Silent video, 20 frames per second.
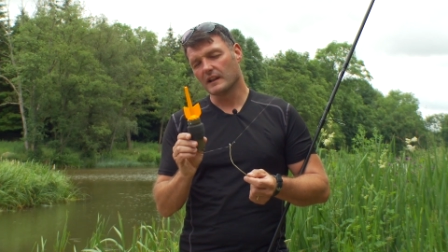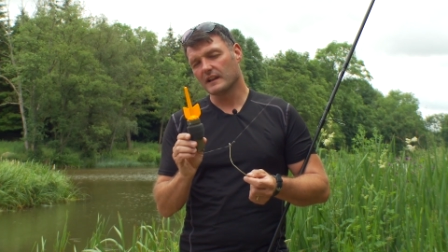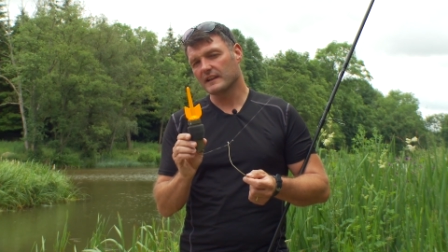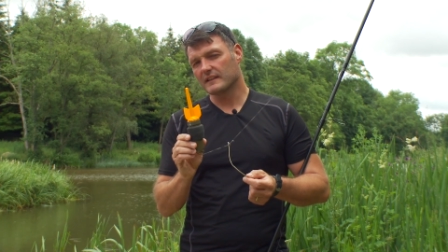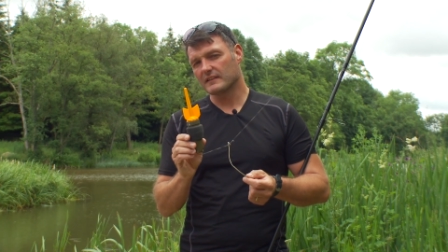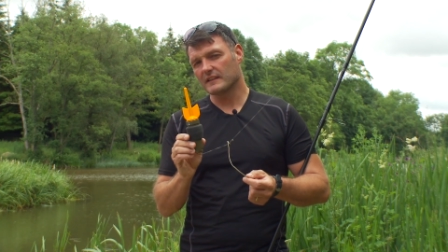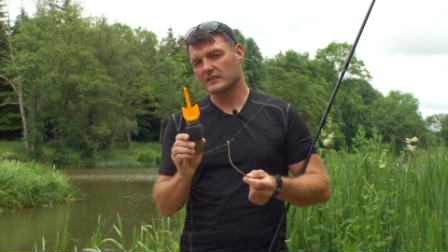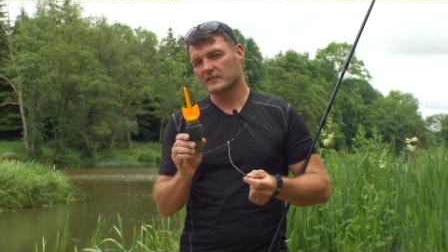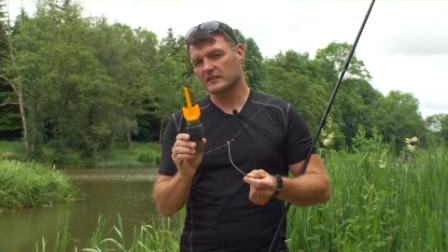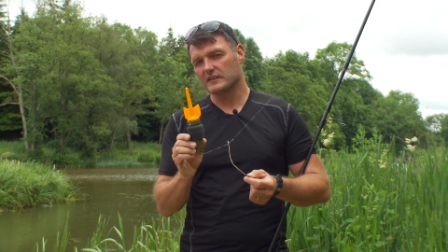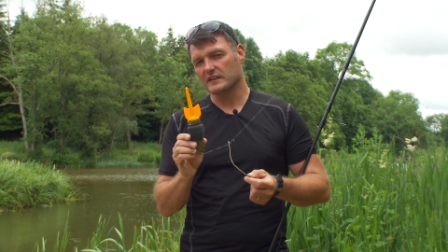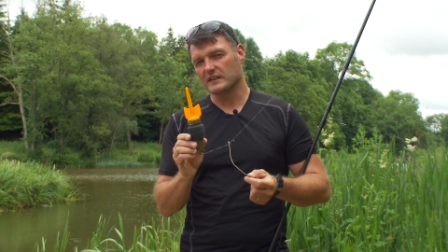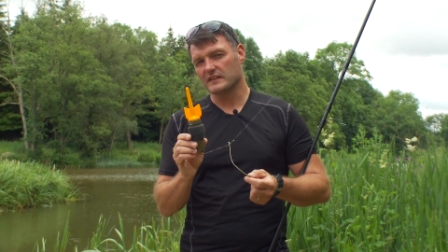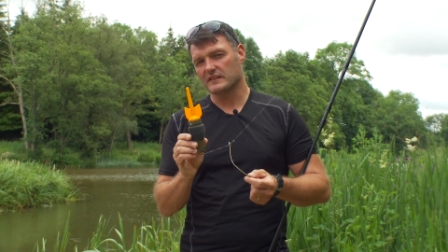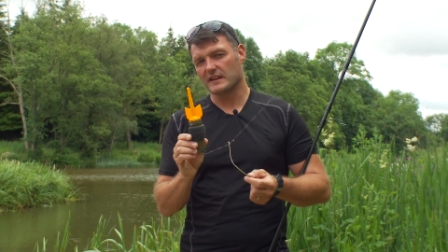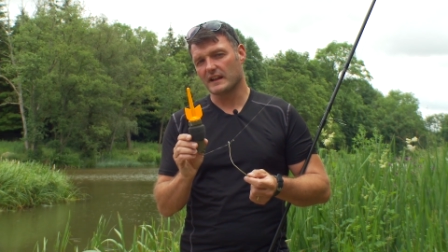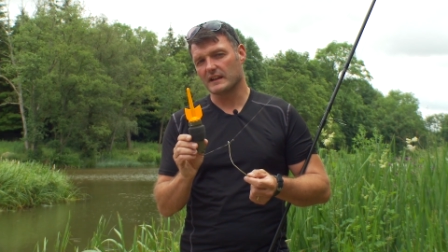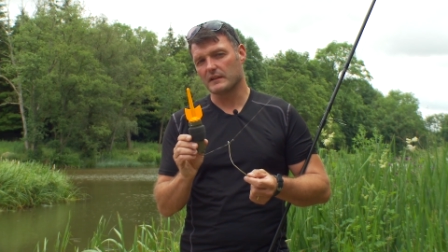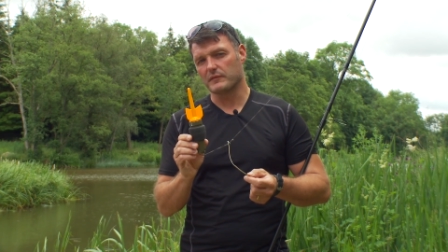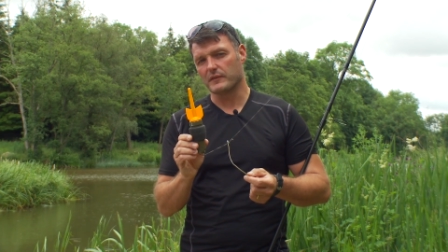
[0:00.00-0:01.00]
link this to your
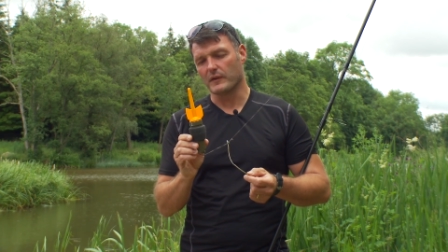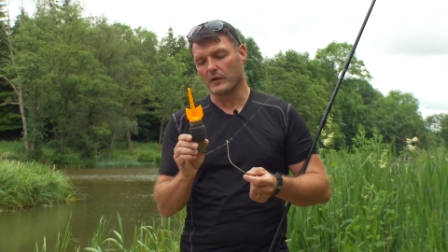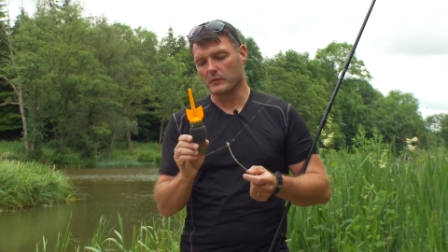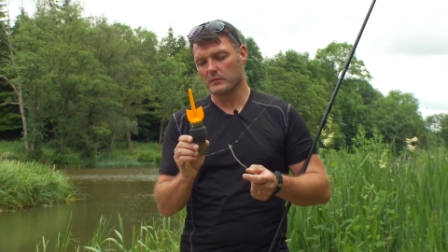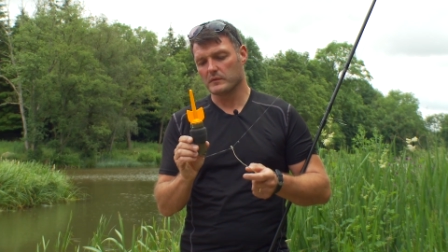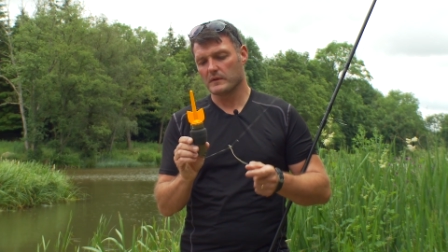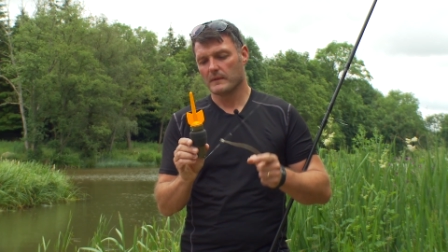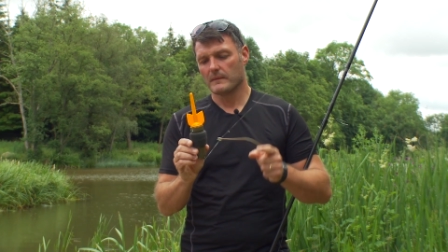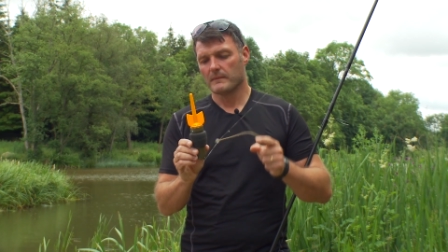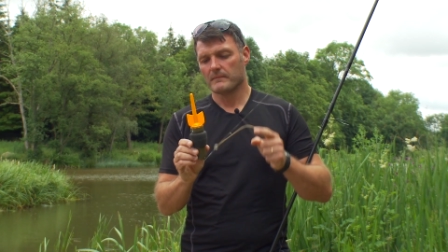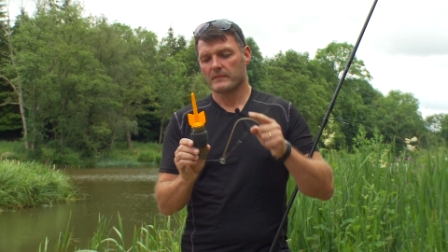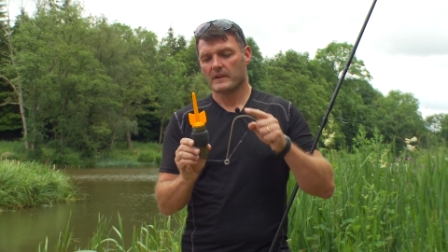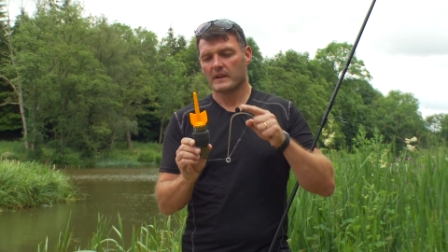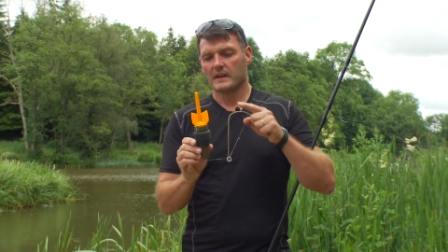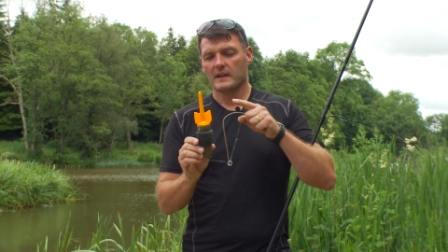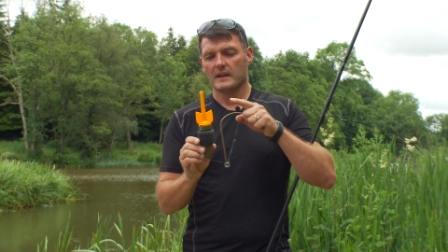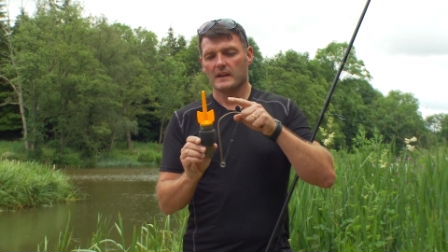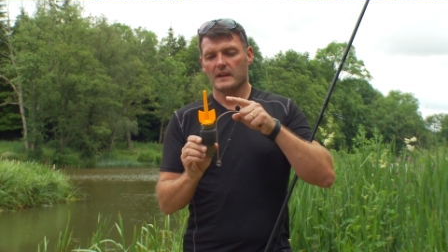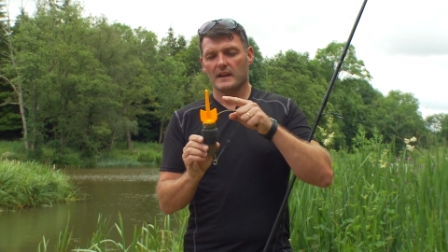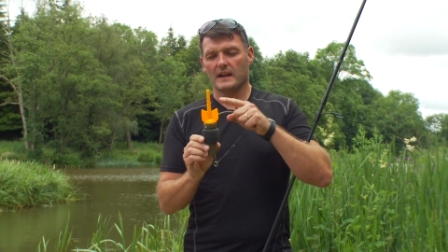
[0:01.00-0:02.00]
telephone
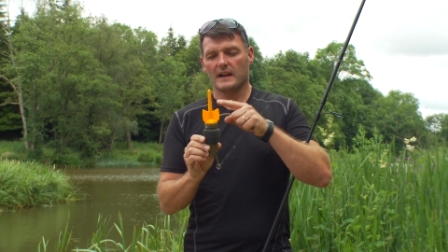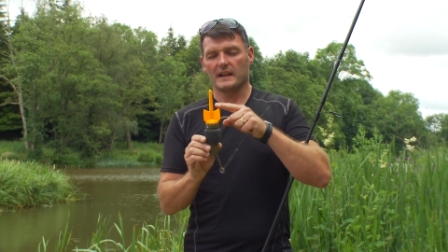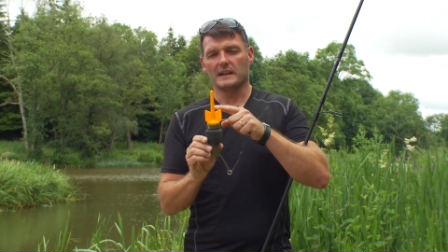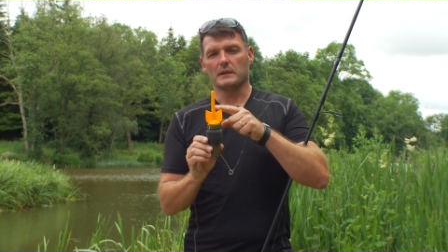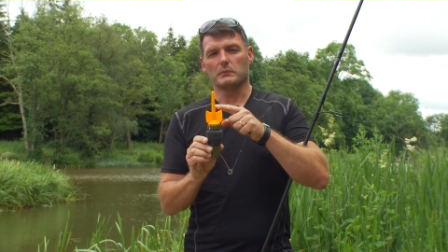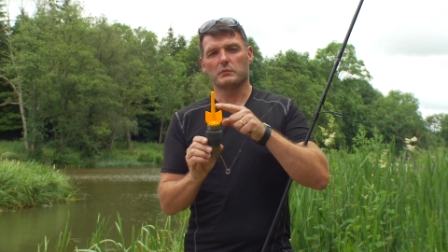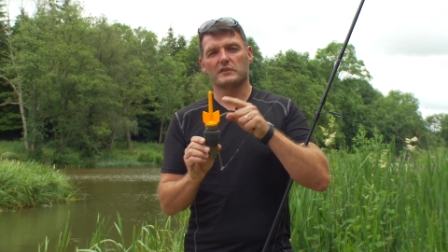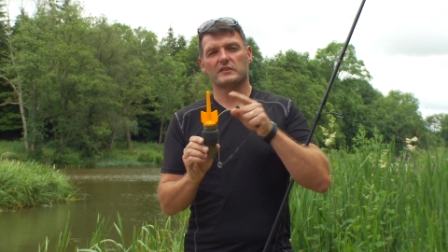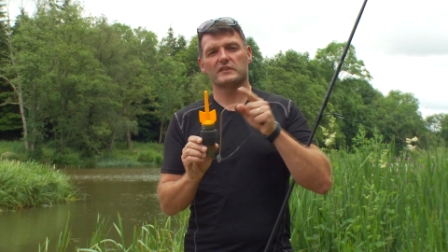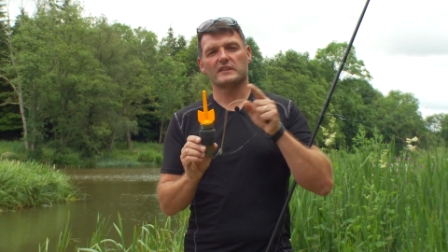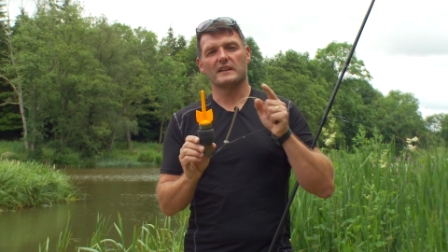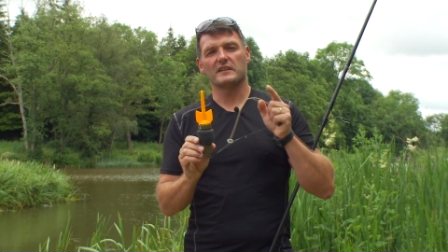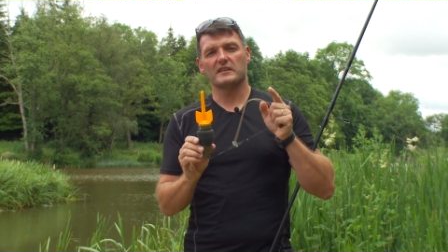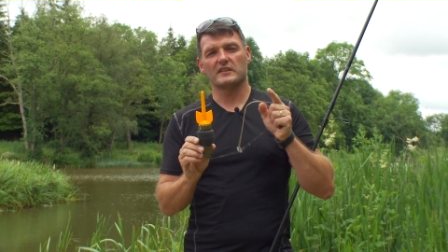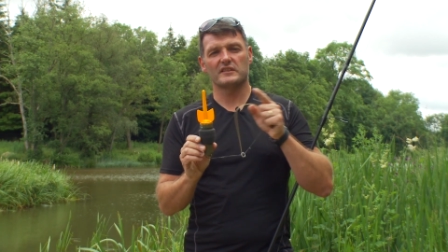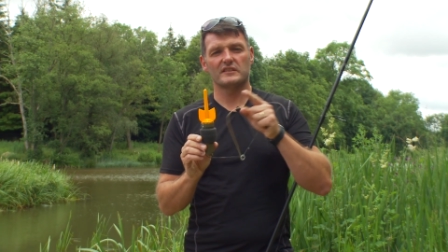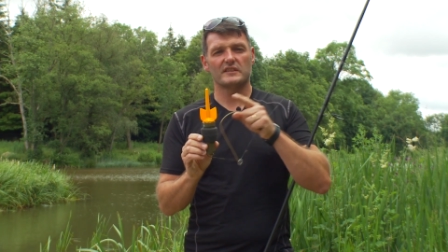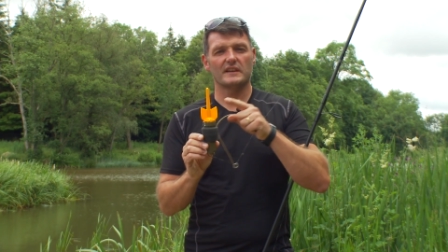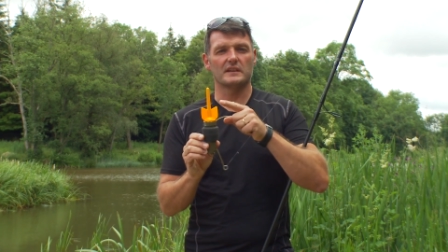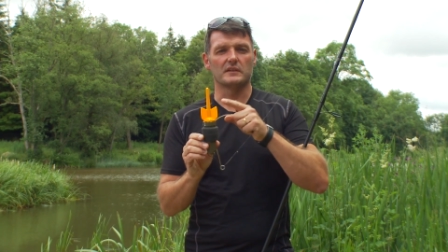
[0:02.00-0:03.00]
and it will send a
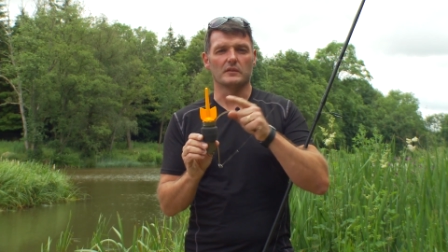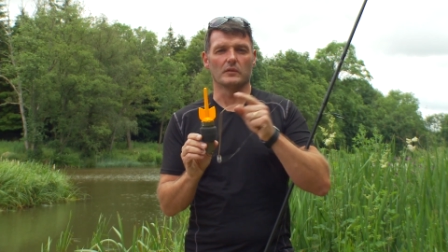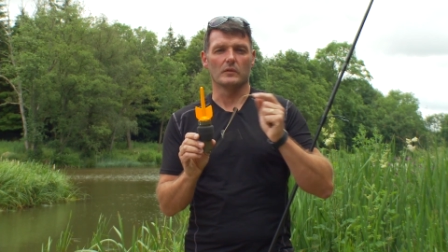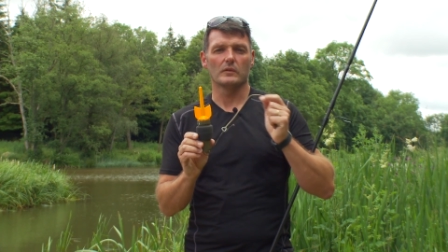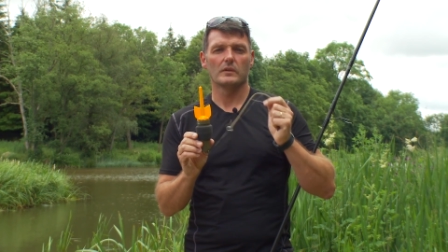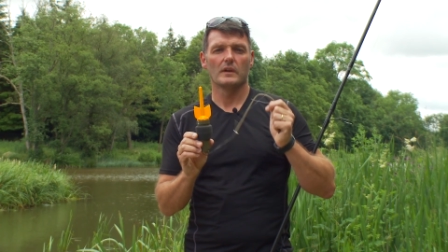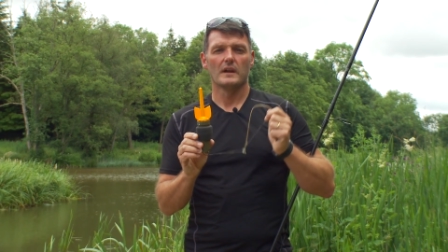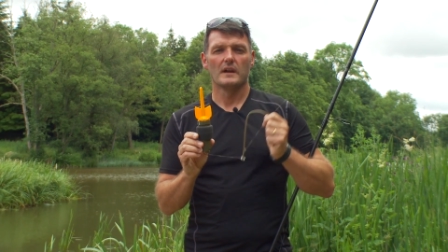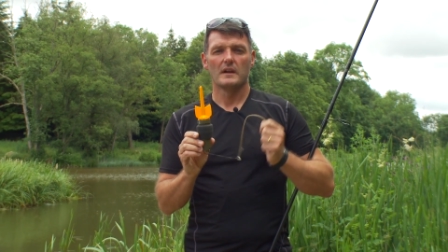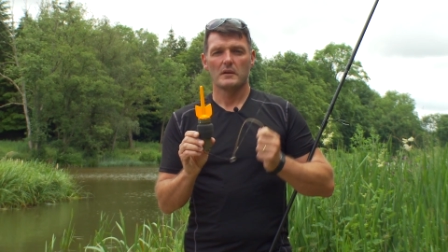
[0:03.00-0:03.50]
signal